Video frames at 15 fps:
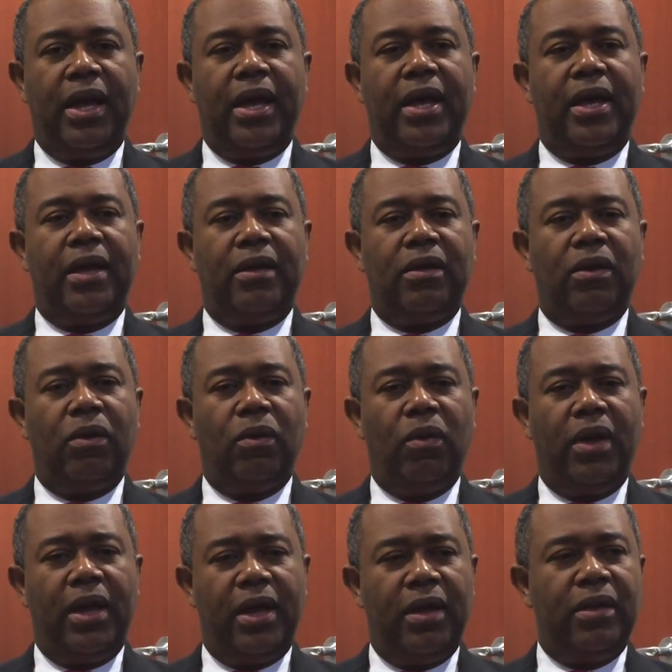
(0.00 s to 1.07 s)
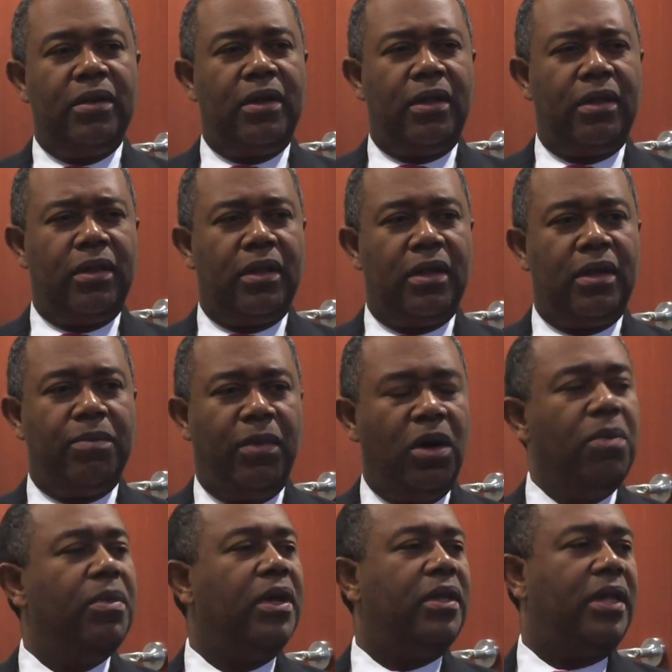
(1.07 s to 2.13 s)
And in the
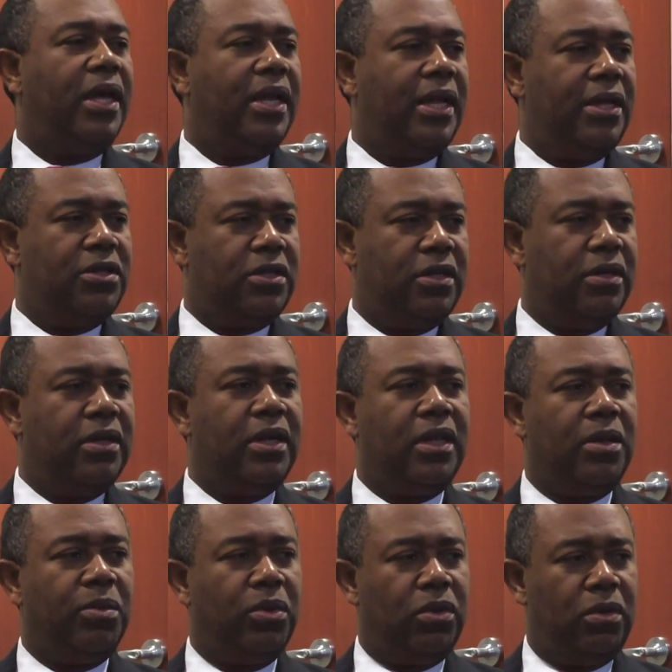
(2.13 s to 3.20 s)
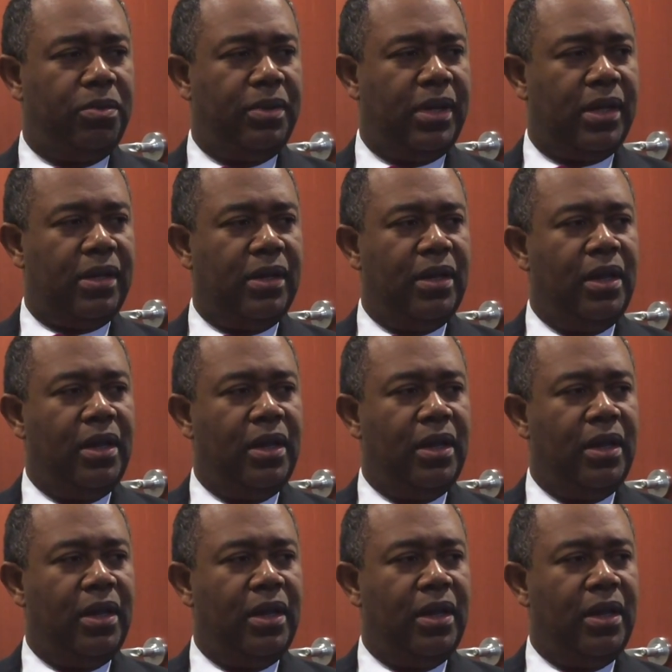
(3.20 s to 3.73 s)
moment that he stood in the pulpit